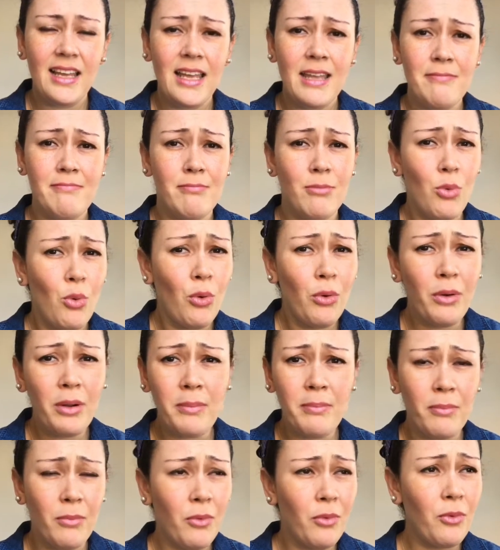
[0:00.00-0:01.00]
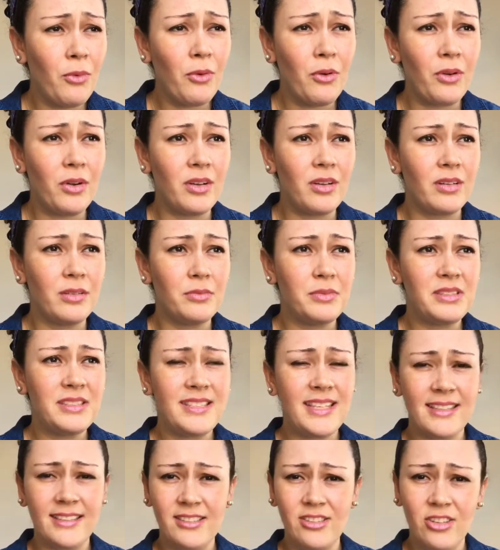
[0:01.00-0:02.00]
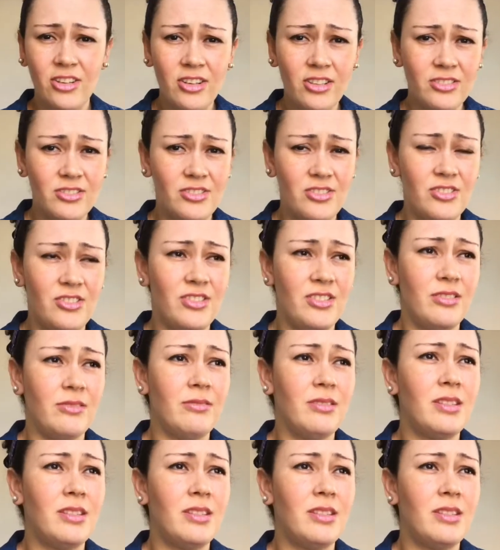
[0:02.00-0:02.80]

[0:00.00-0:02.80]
And more and more with technology,